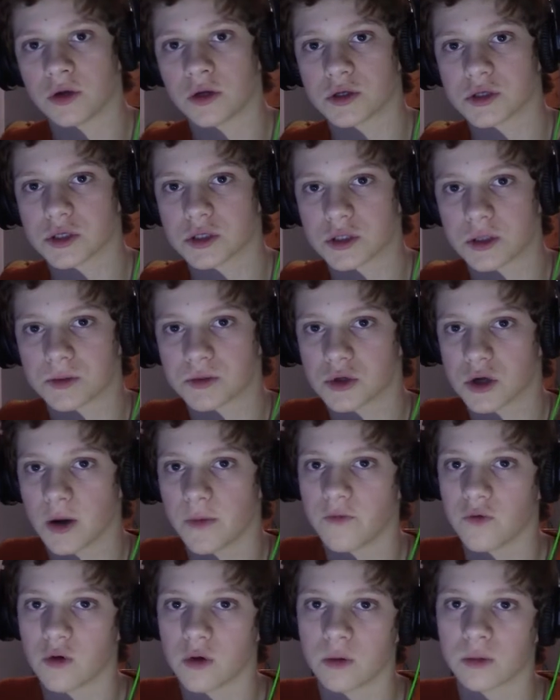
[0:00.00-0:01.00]
You can also
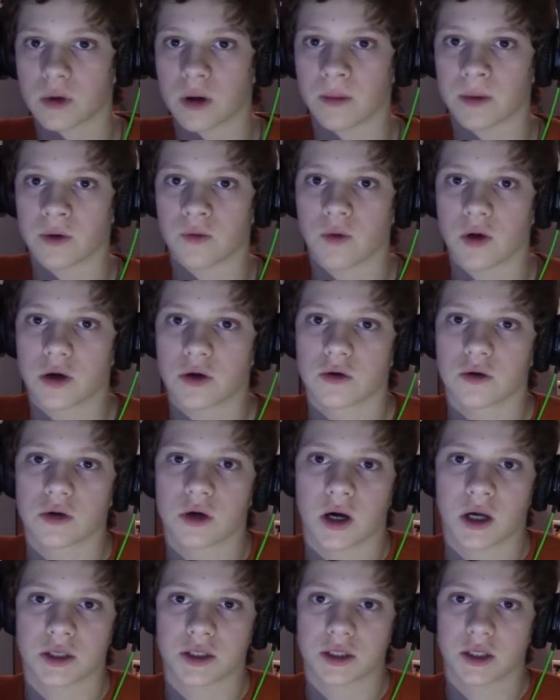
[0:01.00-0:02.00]
subscribe for upcoming way
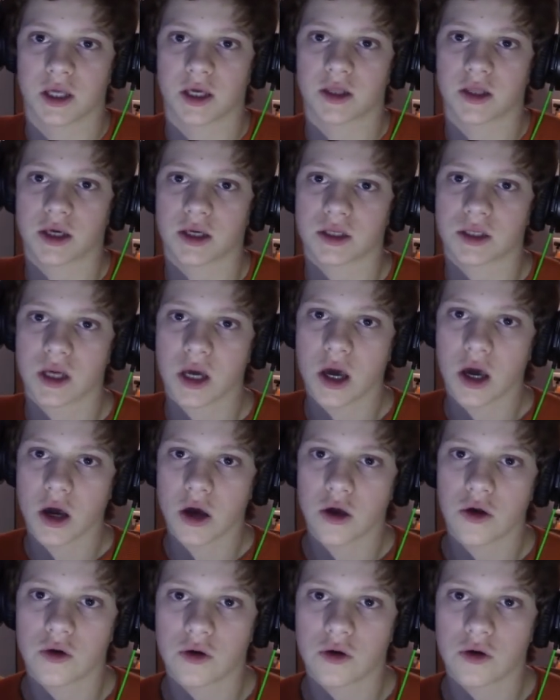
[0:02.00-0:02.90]
cool content like this.